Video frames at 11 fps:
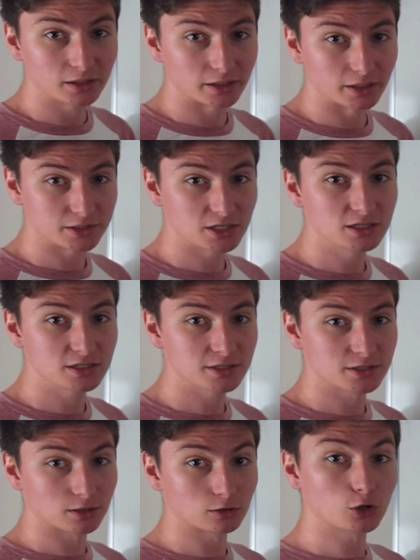it's
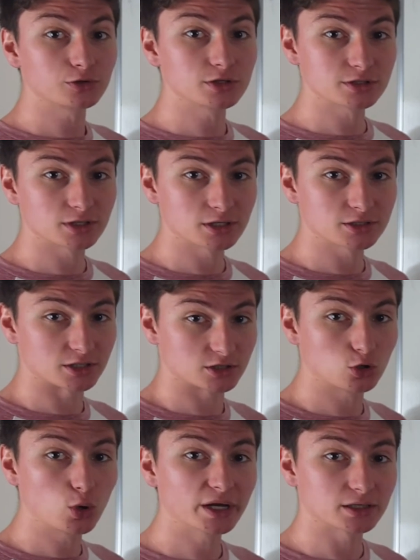easiest to learn these things and it's
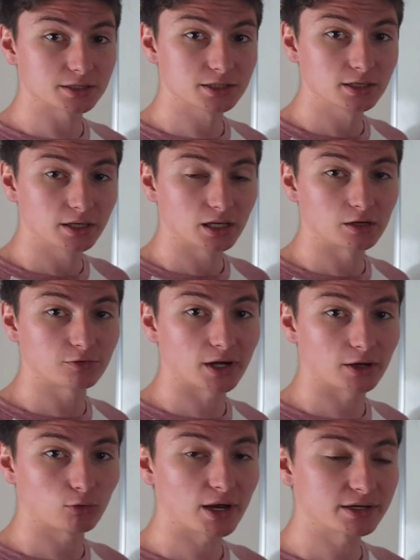quickest if I
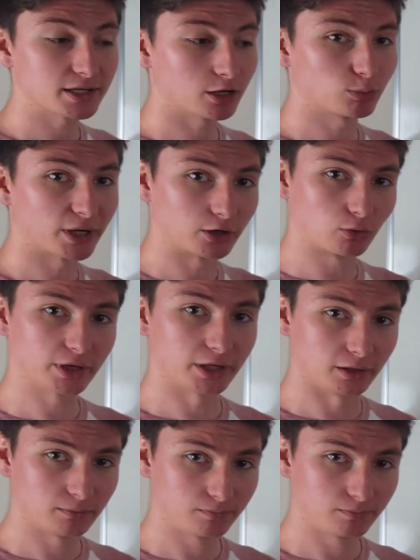write down my grid.